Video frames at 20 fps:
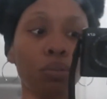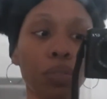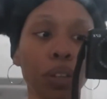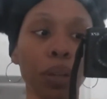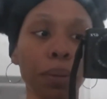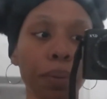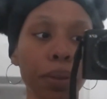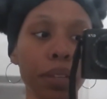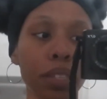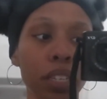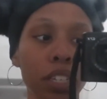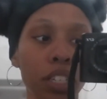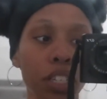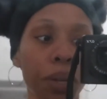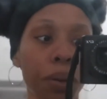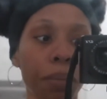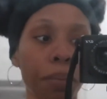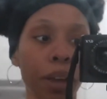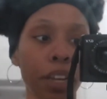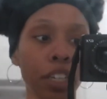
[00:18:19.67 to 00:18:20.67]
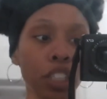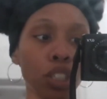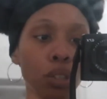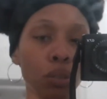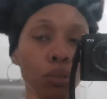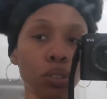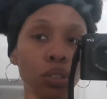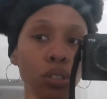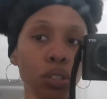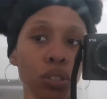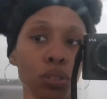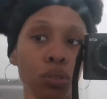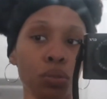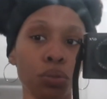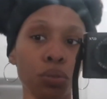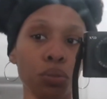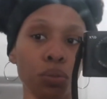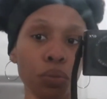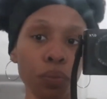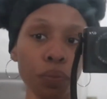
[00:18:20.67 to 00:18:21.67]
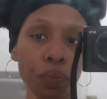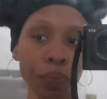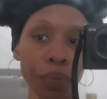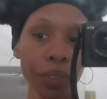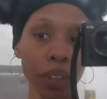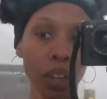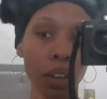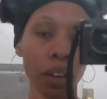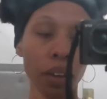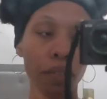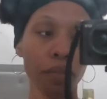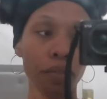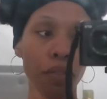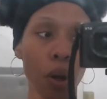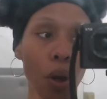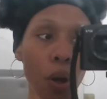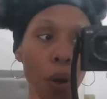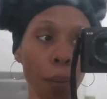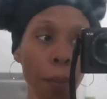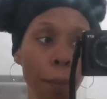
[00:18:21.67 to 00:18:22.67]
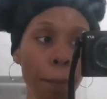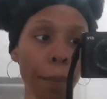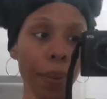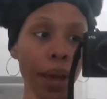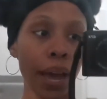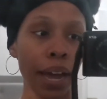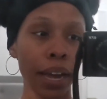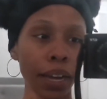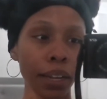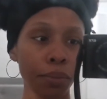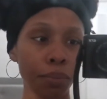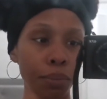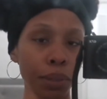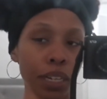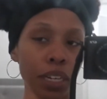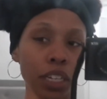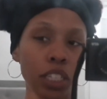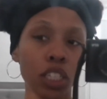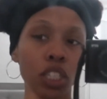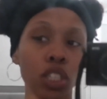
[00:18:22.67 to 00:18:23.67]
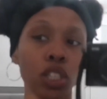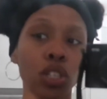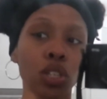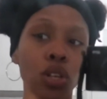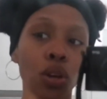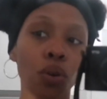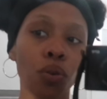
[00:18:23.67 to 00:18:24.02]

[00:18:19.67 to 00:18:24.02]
reposition my shoulder to fall back because it's